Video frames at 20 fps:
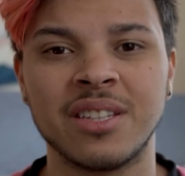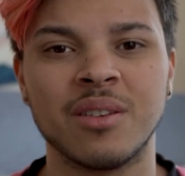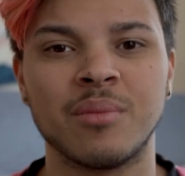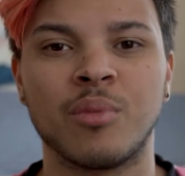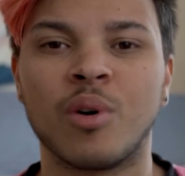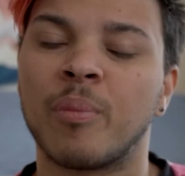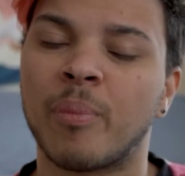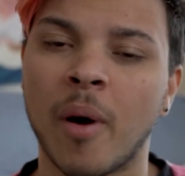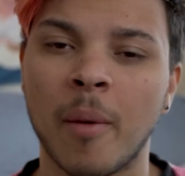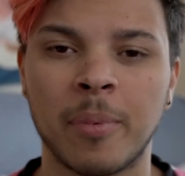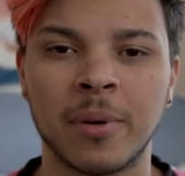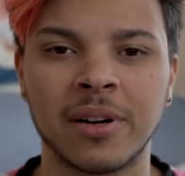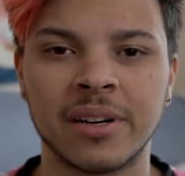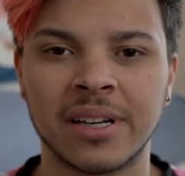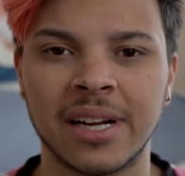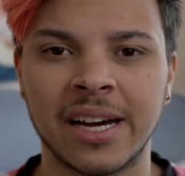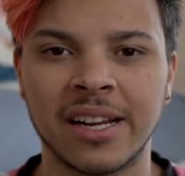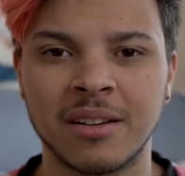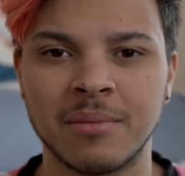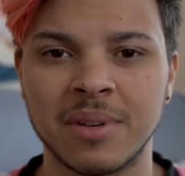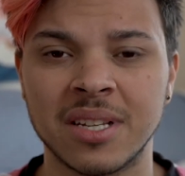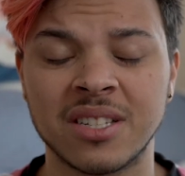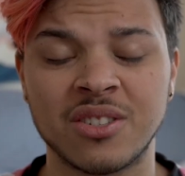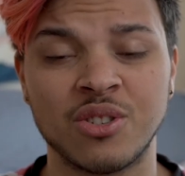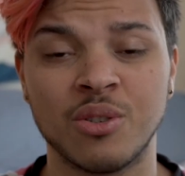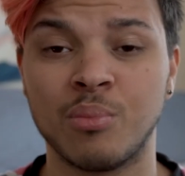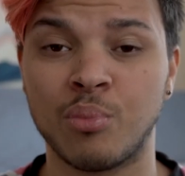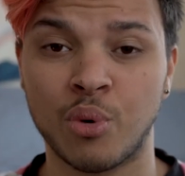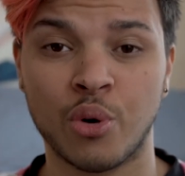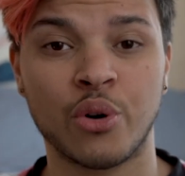the more popular an item is, the
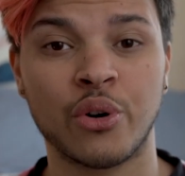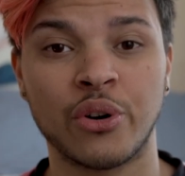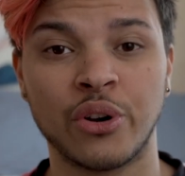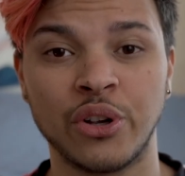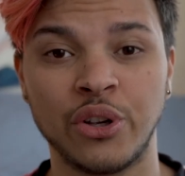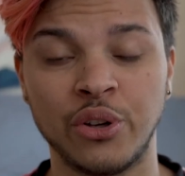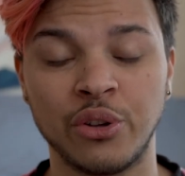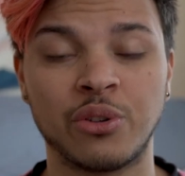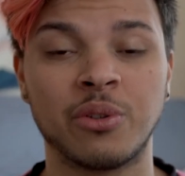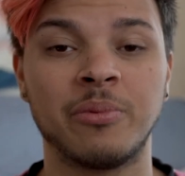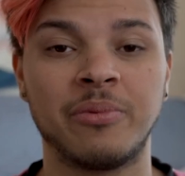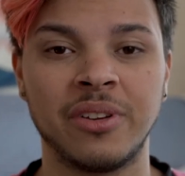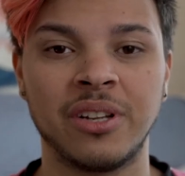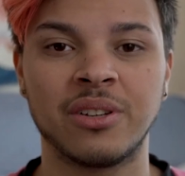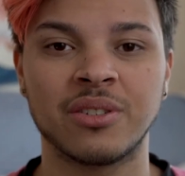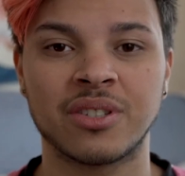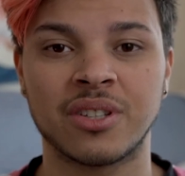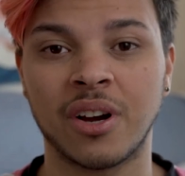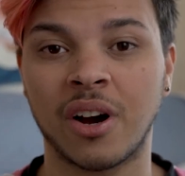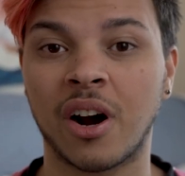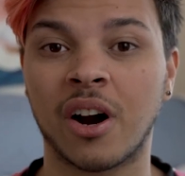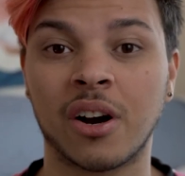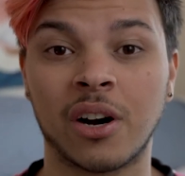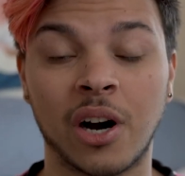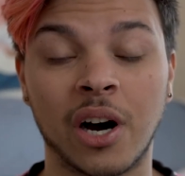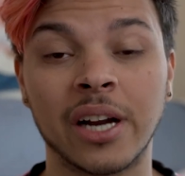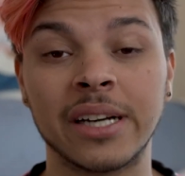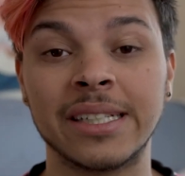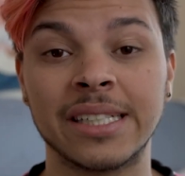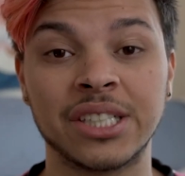more YouTube videos there are
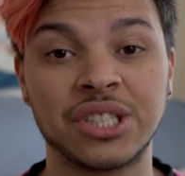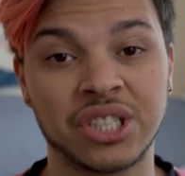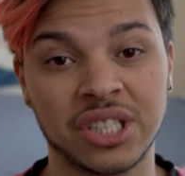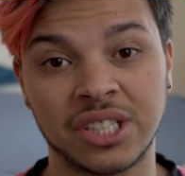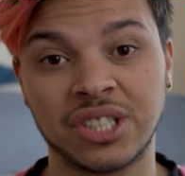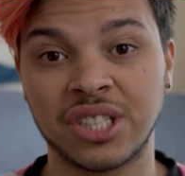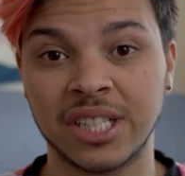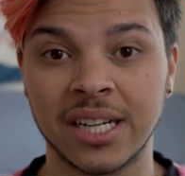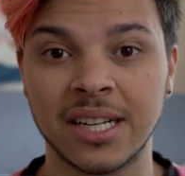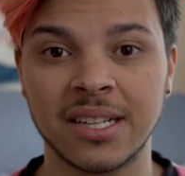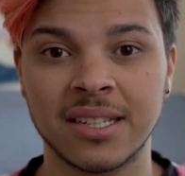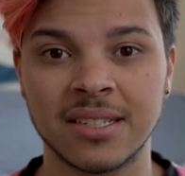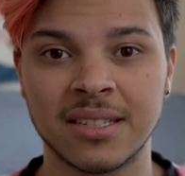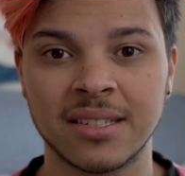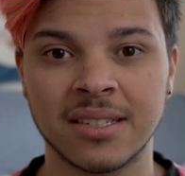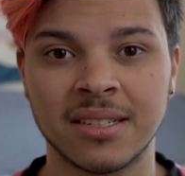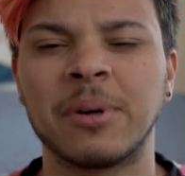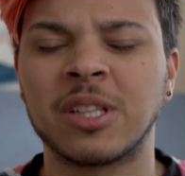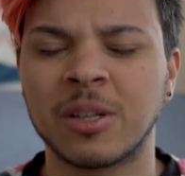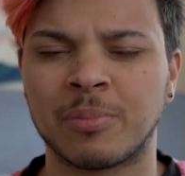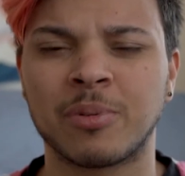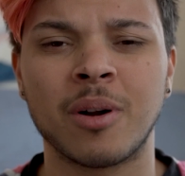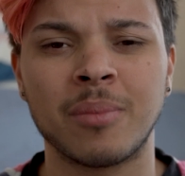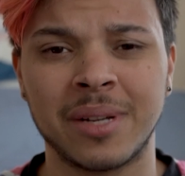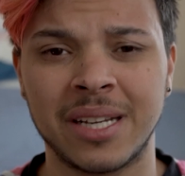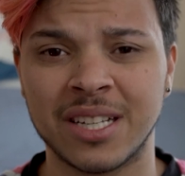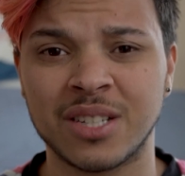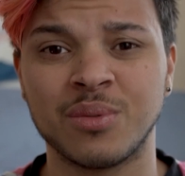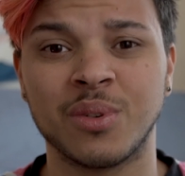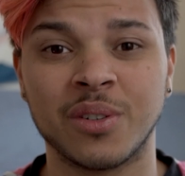on legit checks, but there
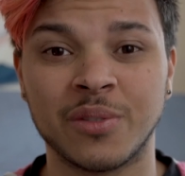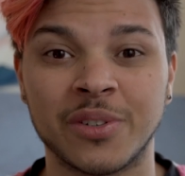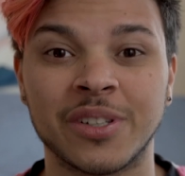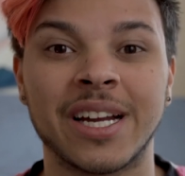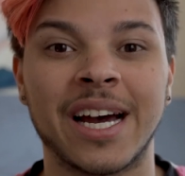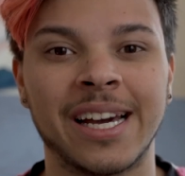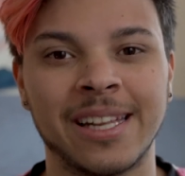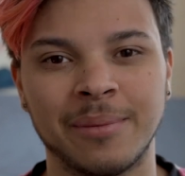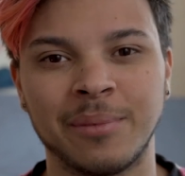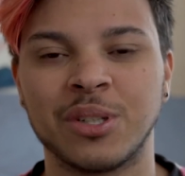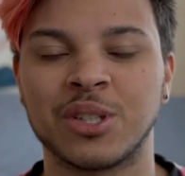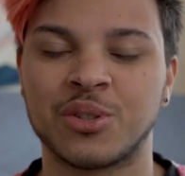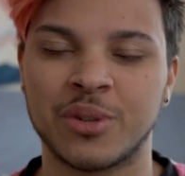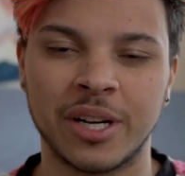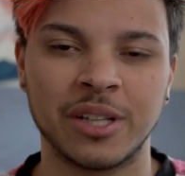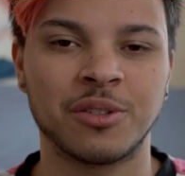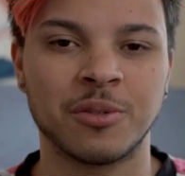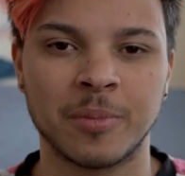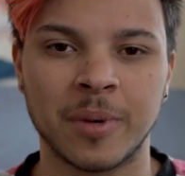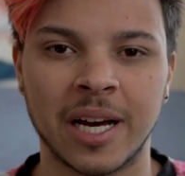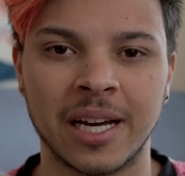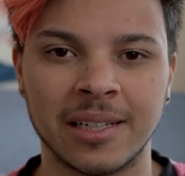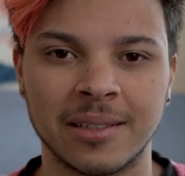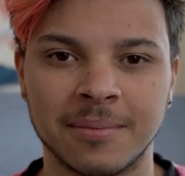probably is one for the item you're trying to buy.